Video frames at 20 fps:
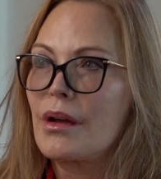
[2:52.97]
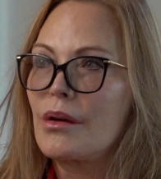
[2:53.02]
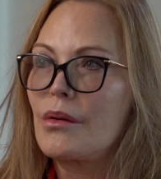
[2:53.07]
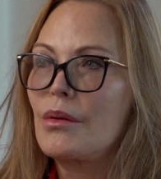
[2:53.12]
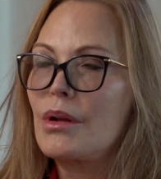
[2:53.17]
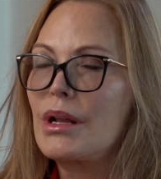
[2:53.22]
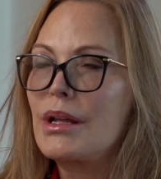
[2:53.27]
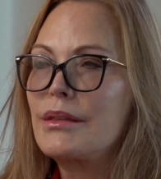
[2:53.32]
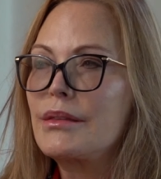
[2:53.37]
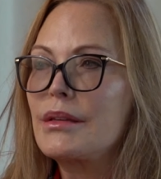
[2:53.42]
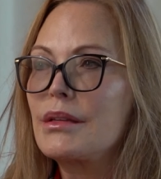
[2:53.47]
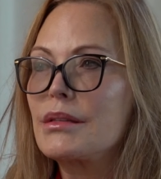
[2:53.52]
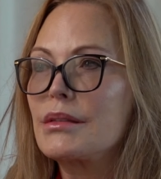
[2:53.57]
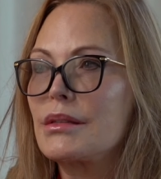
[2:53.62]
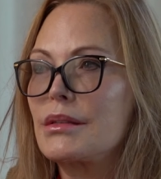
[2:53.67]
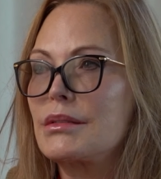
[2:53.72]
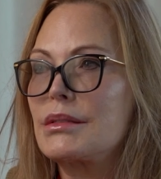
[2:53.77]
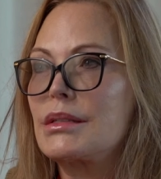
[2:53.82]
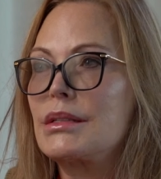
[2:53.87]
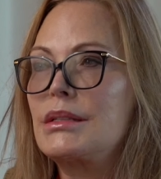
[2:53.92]
Well, I think
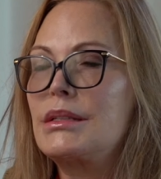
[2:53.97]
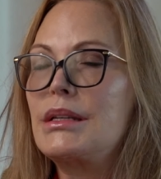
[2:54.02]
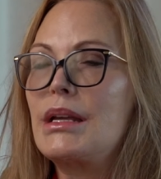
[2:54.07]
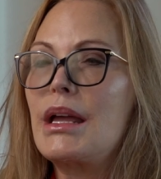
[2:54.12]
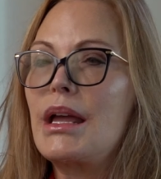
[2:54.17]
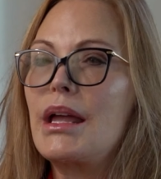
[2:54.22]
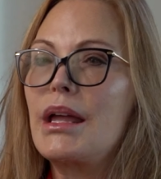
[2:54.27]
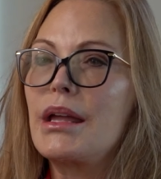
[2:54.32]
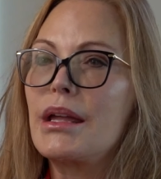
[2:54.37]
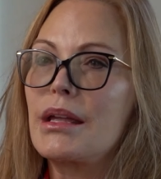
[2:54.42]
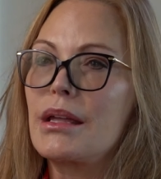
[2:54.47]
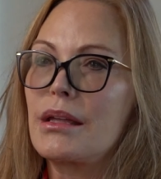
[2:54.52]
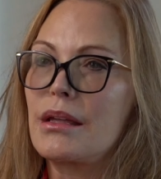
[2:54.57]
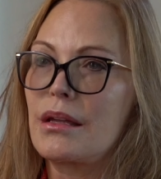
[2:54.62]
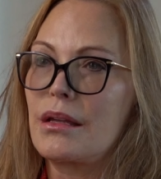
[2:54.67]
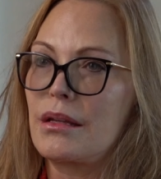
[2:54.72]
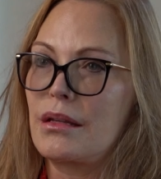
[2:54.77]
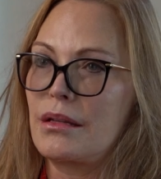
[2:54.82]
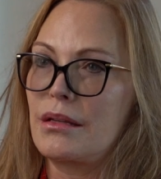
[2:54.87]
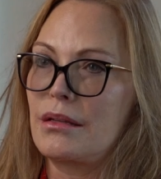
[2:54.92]
that today,
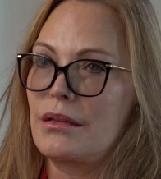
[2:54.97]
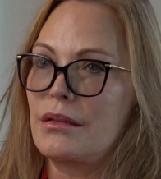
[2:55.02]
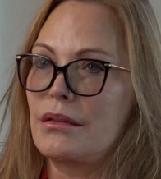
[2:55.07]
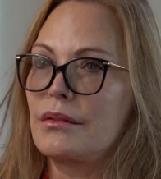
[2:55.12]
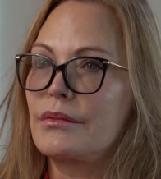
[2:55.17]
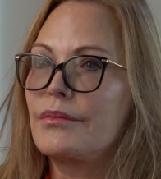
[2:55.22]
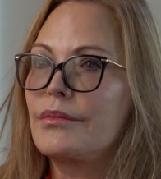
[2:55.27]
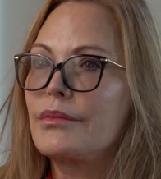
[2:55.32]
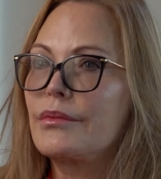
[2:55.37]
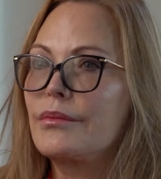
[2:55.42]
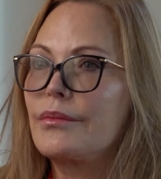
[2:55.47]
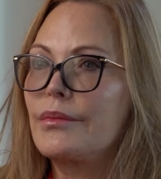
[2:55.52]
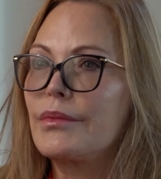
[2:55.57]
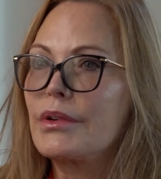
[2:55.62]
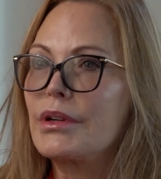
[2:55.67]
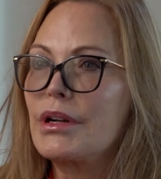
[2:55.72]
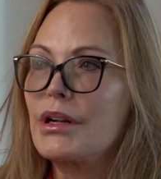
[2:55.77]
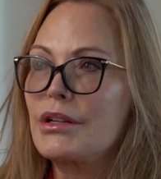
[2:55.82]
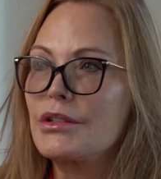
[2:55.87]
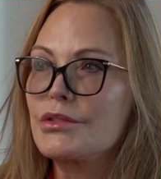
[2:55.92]

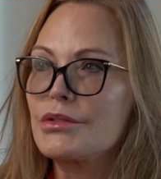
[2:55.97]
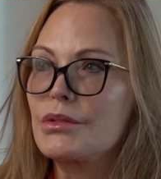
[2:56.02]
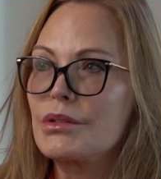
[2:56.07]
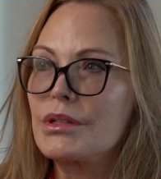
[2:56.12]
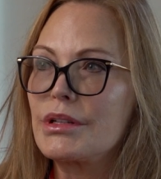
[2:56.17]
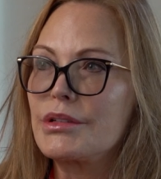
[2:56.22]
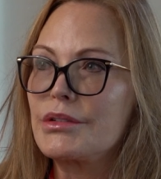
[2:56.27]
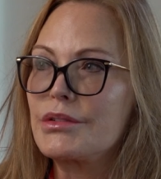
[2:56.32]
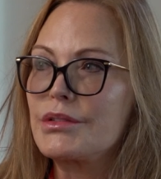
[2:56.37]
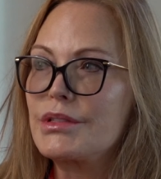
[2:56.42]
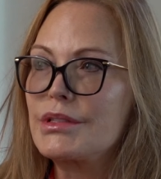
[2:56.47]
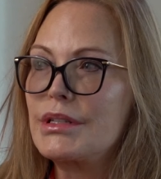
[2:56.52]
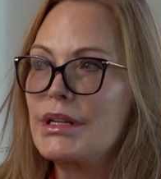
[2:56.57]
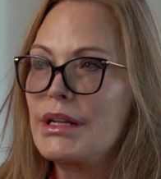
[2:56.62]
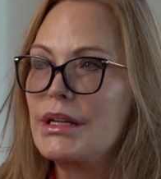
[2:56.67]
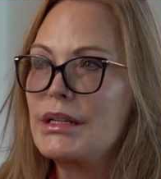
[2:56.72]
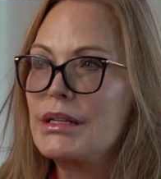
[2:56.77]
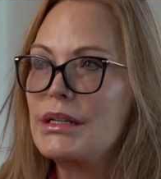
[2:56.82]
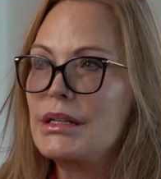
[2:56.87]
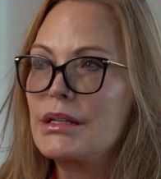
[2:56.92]
cultural
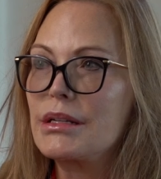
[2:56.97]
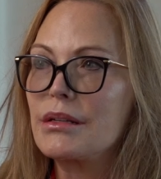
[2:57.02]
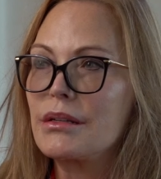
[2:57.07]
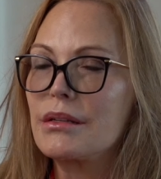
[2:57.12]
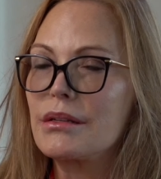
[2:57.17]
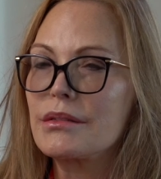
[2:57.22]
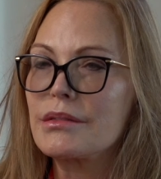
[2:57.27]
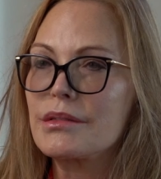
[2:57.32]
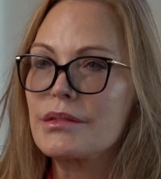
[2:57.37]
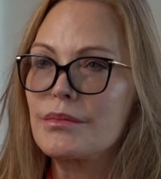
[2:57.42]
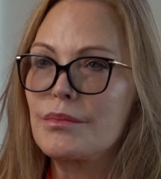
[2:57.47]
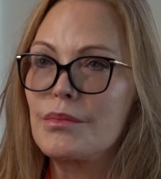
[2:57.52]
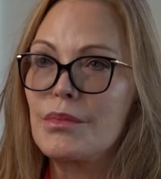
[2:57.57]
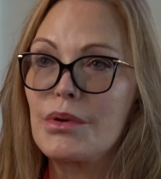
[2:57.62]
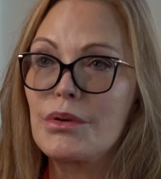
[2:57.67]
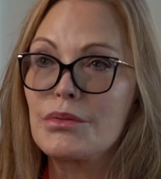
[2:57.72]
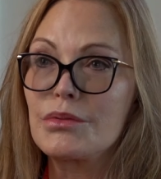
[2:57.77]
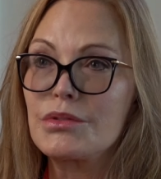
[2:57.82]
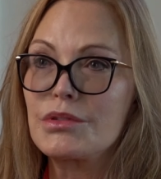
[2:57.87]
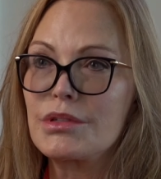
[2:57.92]
understanding is the
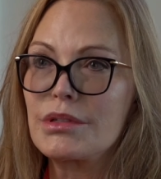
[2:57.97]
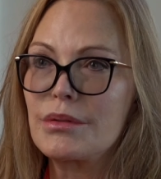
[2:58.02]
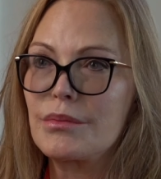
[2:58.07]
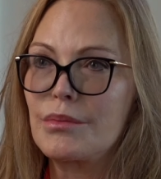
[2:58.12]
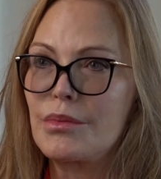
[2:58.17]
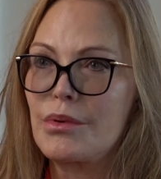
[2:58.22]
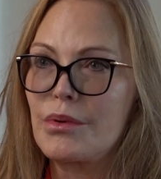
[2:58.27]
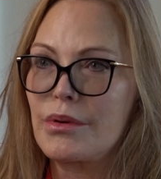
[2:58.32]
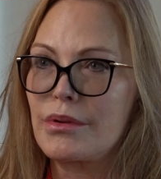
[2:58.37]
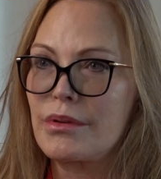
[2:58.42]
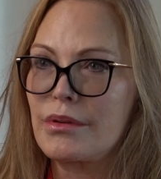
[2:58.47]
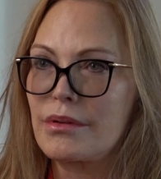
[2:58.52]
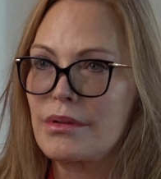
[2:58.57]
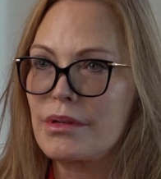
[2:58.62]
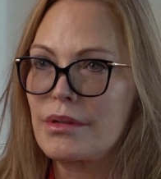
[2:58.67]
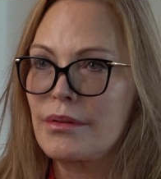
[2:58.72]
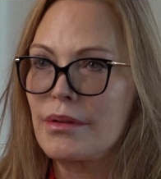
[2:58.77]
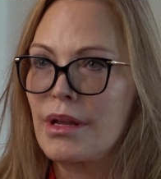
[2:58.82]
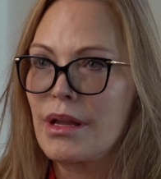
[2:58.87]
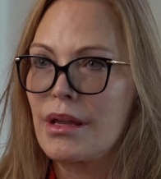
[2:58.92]
most important
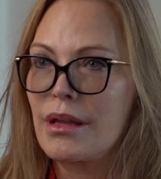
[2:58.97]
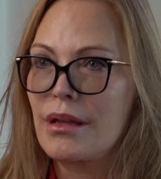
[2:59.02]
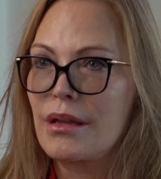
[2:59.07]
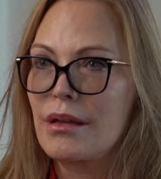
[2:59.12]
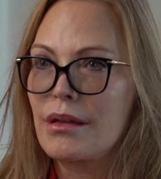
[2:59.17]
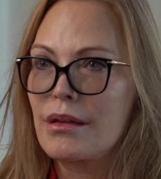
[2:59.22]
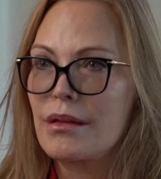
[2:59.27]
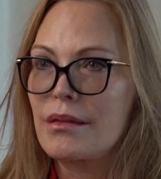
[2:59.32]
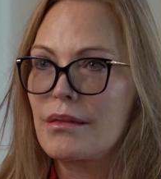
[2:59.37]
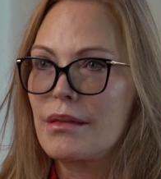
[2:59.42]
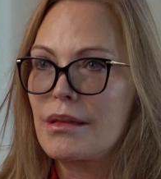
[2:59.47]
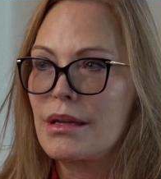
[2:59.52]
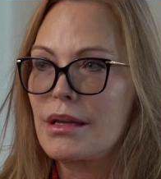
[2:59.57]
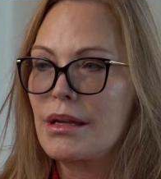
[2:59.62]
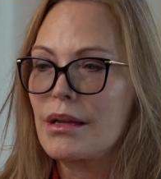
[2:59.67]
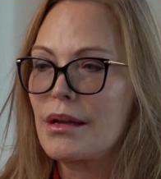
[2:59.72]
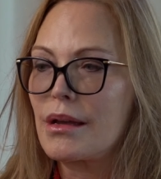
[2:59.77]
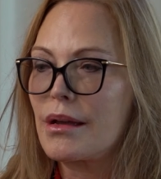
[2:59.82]
thing.